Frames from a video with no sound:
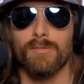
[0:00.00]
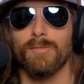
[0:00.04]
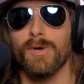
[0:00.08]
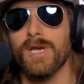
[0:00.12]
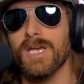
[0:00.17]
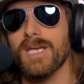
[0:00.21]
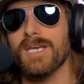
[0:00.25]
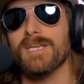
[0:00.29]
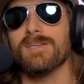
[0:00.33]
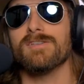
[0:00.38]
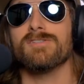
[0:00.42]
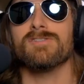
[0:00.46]

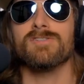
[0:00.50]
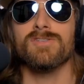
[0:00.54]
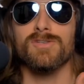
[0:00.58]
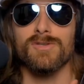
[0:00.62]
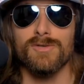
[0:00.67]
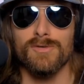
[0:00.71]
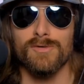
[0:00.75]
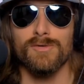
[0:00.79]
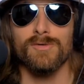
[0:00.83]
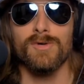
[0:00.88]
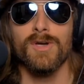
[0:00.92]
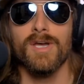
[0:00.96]
bringing it
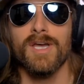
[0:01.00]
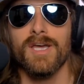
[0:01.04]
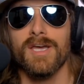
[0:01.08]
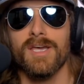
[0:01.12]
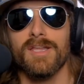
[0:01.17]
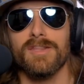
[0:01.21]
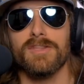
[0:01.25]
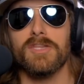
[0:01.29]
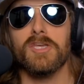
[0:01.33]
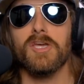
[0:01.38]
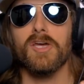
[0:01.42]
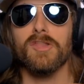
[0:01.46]
to
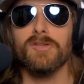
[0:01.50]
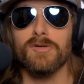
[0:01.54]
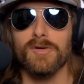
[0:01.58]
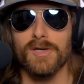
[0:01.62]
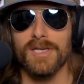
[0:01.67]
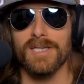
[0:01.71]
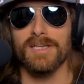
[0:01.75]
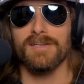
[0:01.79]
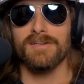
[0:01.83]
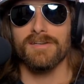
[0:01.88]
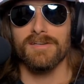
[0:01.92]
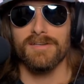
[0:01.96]
the other
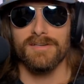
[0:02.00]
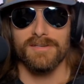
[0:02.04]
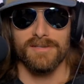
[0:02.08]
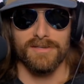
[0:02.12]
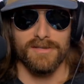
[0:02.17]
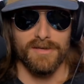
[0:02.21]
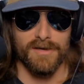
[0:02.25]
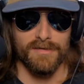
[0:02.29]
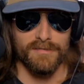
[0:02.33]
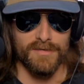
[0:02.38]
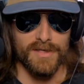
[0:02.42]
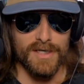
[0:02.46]
end
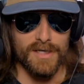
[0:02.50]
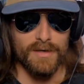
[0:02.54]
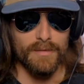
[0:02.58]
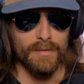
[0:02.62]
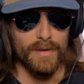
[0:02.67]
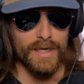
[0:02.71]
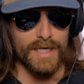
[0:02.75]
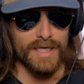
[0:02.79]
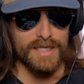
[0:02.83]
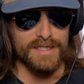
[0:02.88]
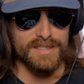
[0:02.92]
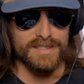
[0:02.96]
of the
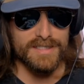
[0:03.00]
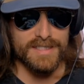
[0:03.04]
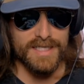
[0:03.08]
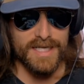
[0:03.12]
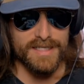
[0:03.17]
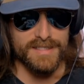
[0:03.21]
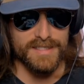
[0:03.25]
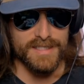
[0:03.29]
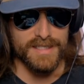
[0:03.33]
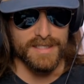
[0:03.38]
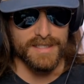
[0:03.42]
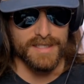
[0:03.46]
arena,
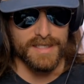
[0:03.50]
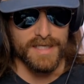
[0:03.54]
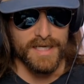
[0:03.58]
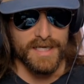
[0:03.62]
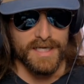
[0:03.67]
Stetson,